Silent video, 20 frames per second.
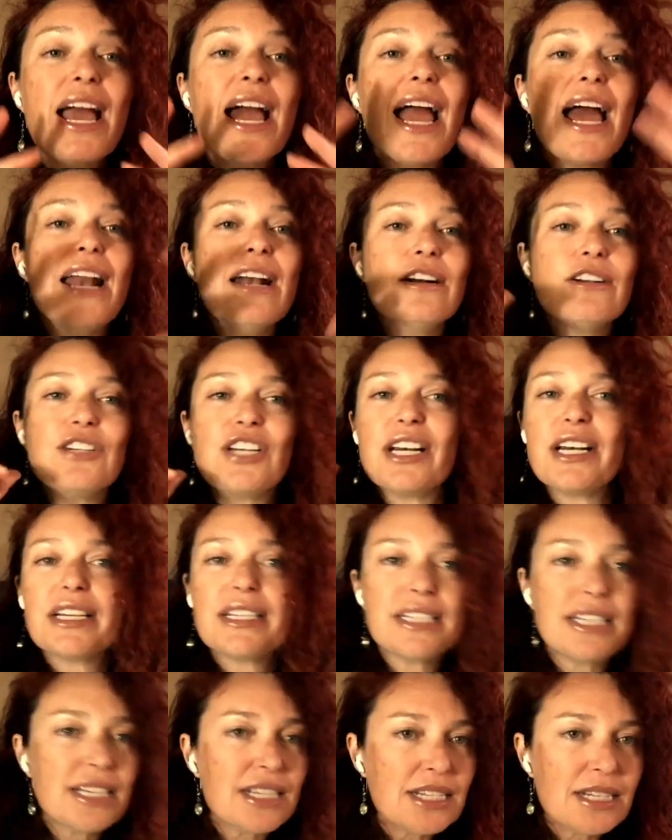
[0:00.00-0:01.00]
energetic
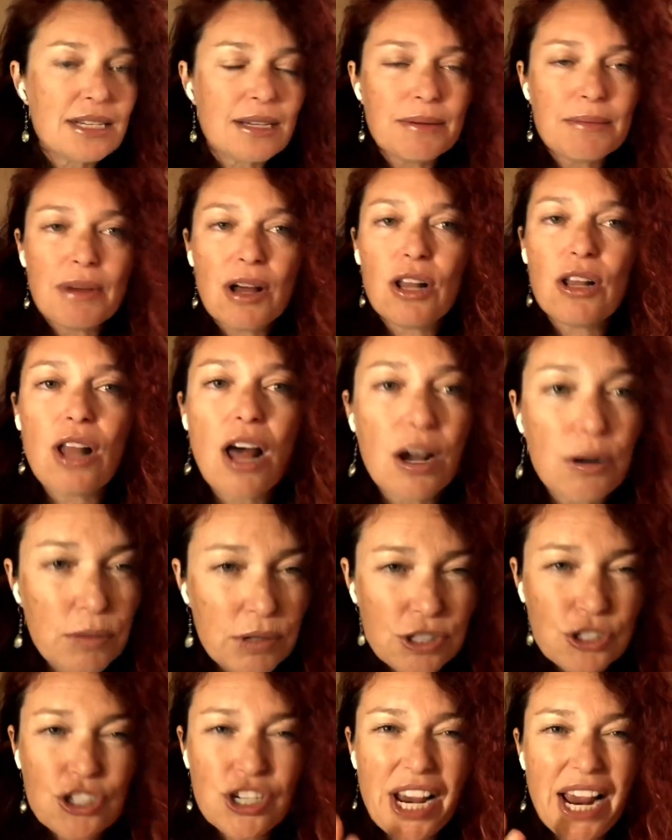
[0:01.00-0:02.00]
system, along
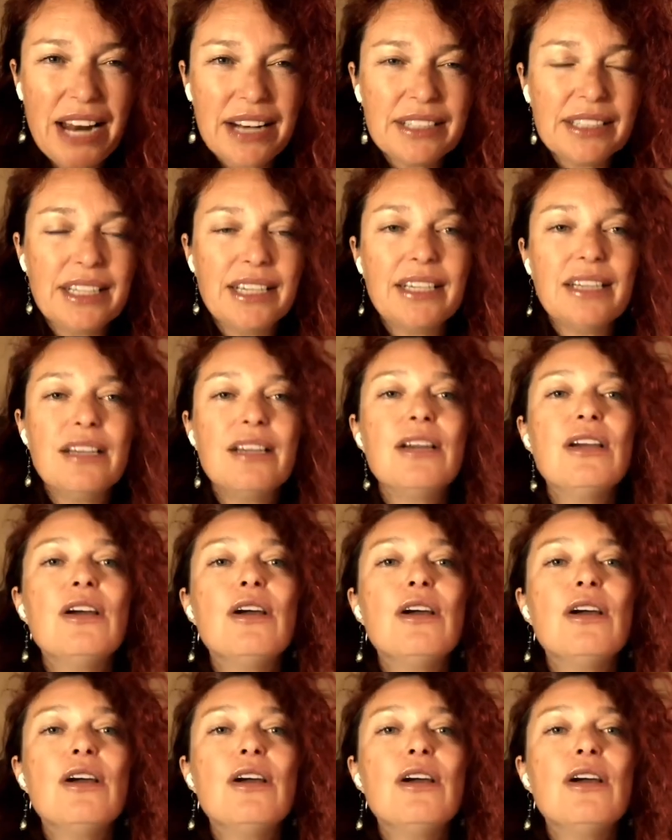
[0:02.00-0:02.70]
with channeling,